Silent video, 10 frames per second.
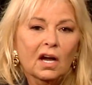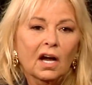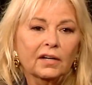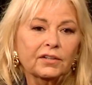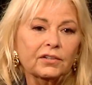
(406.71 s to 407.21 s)

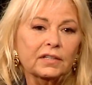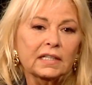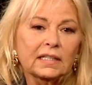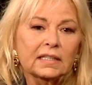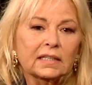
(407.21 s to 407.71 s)

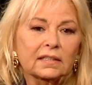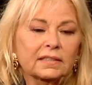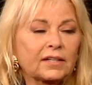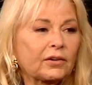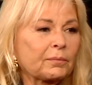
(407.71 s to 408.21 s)
underneath,
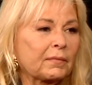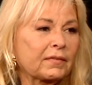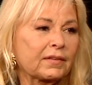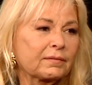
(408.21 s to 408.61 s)
you know,